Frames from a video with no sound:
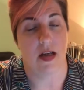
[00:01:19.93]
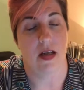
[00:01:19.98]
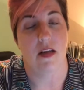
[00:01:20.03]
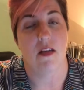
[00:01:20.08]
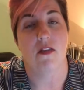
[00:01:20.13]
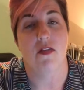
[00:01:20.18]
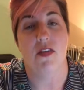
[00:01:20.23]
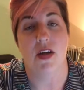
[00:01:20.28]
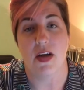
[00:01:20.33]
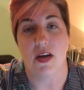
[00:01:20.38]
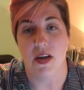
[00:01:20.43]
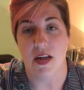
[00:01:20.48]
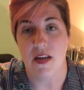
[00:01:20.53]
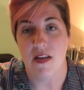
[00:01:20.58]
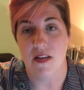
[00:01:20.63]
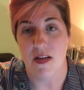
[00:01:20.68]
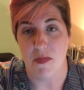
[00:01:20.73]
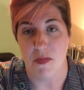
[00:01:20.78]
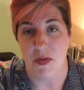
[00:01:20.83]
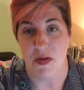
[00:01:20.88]
It's very
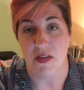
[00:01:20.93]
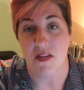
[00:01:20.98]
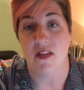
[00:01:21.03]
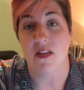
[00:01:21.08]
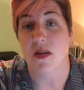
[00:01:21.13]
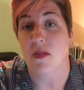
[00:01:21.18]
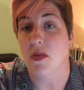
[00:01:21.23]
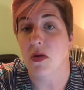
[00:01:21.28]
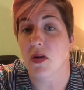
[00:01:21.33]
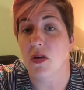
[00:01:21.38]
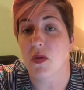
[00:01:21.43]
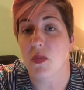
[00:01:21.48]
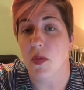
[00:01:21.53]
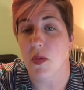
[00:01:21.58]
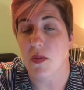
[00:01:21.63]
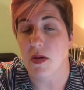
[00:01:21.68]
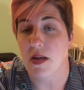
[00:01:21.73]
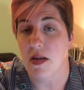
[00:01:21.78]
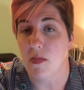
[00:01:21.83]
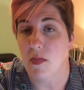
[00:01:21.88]
simple. It's similar to what
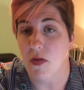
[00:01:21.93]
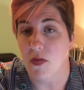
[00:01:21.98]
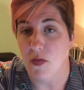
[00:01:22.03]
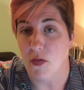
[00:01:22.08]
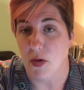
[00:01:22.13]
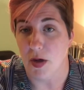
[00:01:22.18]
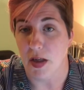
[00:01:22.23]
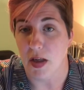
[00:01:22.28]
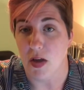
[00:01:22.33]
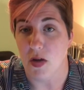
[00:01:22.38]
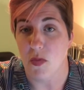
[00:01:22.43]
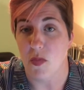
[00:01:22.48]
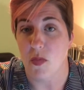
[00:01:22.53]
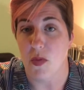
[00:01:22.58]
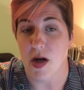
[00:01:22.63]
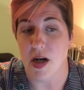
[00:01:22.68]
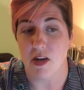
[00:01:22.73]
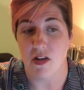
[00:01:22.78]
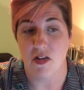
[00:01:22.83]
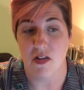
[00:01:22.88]
we did before. You
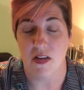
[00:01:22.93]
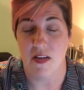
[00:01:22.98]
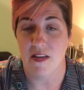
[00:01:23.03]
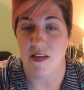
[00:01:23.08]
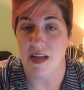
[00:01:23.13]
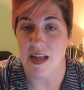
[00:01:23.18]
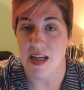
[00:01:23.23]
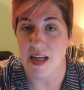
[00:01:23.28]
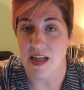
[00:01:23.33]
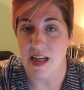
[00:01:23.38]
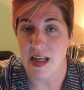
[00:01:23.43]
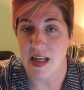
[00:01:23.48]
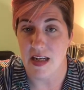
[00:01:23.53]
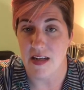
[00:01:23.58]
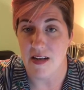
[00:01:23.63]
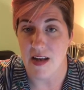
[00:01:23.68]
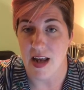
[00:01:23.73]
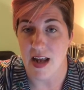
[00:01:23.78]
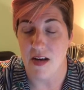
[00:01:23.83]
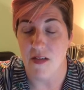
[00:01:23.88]
watch the CNN
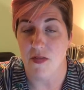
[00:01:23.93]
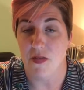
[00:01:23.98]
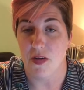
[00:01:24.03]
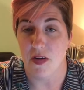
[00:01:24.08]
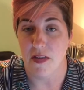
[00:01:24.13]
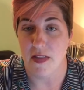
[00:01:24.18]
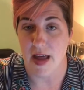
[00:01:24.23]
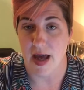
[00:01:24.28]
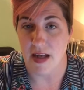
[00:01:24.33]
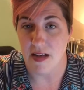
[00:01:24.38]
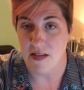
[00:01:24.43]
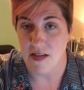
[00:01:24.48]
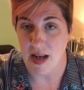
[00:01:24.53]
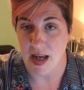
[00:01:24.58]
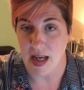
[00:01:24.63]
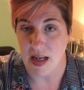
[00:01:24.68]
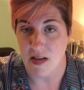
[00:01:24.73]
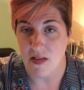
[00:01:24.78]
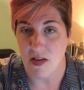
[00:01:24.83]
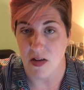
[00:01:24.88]
10 for that
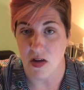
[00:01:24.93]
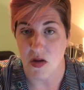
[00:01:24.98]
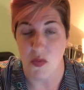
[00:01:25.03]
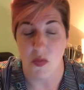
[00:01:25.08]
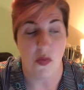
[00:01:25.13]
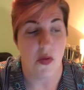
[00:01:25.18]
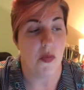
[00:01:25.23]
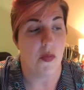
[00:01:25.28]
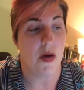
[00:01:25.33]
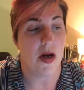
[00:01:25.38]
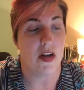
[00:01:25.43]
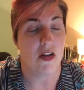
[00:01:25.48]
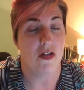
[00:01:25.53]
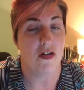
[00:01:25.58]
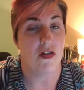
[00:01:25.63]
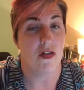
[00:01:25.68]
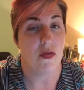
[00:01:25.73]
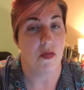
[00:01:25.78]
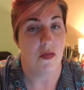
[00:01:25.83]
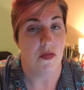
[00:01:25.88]
day, so you will watch
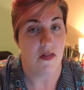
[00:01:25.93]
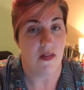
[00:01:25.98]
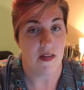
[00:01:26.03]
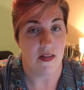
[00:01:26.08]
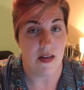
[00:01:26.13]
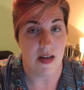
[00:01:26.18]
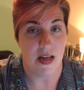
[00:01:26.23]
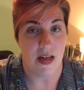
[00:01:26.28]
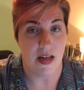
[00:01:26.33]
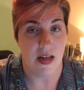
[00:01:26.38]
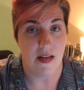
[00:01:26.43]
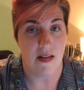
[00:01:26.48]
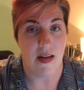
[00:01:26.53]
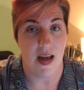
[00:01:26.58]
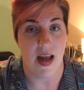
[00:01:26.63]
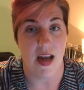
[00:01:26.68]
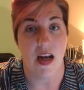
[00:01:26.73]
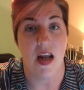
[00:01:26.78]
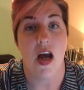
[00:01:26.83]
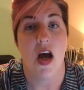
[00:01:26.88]
the CNN
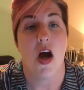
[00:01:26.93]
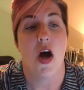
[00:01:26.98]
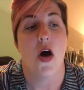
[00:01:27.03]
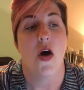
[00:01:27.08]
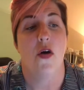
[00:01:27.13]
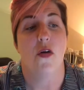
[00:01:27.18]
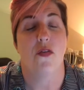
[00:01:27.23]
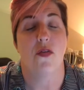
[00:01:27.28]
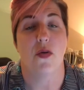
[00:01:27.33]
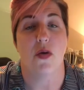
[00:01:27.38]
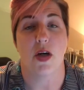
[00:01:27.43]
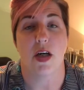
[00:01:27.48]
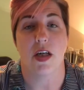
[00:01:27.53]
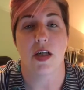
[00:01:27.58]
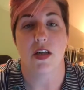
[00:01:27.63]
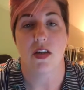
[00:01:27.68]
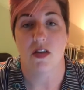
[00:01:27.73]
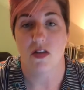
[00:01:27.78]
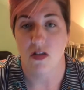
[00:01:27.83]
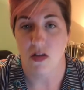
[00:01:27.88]
10 for
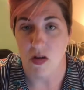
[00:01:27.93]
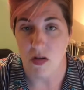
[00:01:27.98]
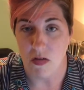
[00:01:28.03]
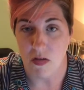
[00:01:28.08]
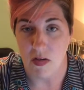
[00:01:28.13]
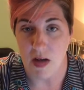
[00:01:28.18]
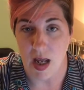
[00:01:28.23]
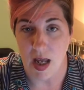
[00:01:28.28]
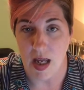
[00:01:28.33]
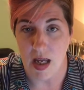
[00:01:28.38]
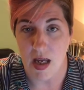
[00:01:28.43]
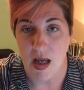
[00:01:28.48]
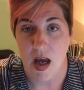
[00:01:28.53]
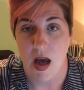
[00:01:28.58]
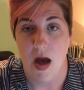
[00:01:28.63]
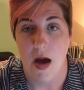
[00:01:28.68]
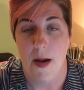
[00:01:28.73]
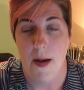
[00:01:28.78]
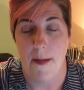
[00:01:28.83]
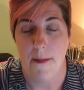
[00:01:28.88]
Tuesday,
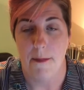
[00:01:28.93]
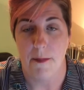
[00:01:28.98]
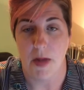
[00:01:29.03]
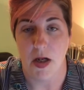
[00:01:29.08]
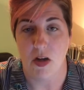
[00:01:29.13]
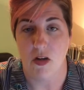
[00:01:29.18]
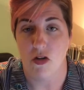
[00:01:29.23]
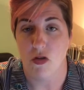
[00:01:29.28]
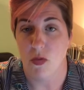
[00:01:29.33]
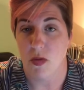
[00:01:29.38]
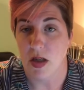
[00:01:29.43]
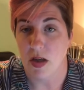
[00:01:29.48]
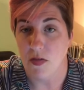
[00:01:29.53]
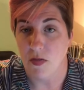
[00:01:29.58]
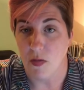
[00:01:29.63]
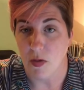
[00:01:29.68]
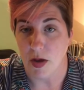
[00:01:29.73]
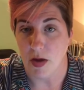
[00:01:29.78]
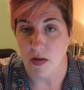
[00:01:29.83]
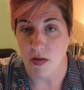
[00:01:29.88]
March
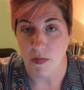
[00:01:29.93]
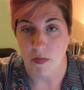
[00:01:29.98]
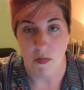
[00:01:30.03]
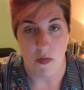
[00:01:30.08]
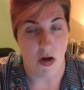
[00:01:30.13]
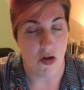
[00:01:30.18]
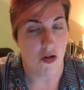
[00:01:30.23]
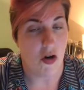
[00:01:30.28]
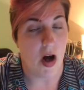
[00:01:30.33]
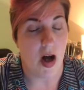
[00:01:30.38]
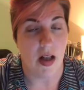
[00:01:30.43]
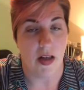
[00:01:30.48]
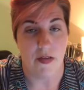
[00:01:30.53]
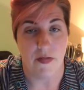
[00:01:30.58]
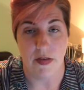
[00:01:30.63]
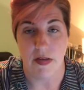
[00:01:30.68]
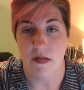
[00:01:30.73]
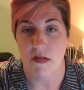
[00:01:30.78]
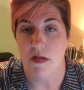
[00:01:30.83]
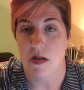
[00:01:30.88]
24th. Watch all of
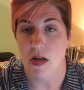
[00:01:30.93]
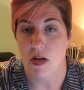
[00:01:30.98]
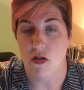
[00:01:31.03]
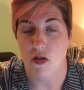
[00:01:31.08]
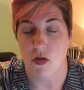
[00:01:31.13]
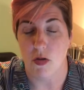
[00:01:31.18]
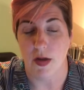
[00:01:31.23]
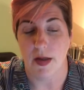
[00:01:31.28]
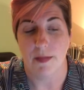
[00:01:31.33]
it. Enjoy.